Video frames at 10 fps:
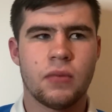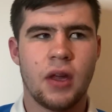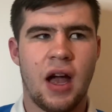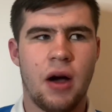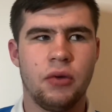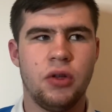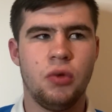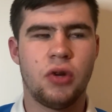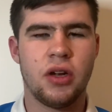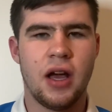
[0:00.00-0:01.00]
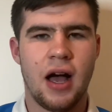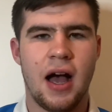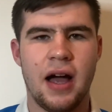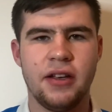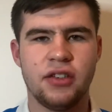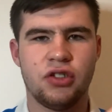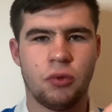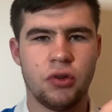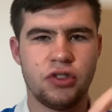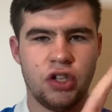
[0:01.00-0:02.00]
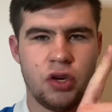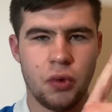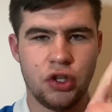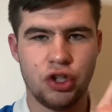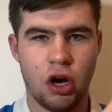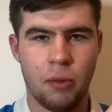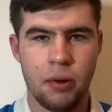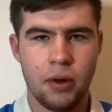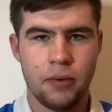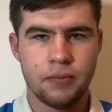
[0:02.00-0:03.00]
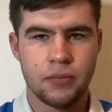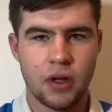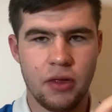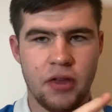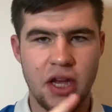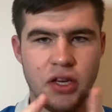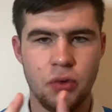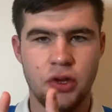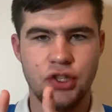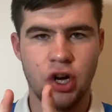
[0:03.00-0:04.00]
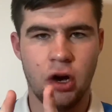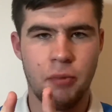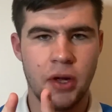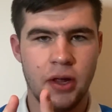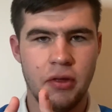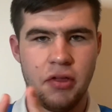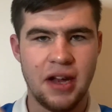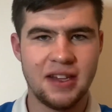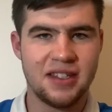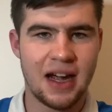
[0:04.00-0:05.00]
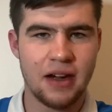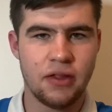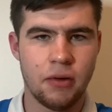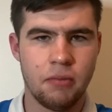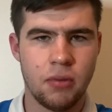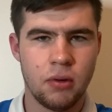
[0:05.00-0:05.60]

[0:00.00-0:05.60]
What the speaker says: how you can hire someone to do a job, they do the job, then sack them?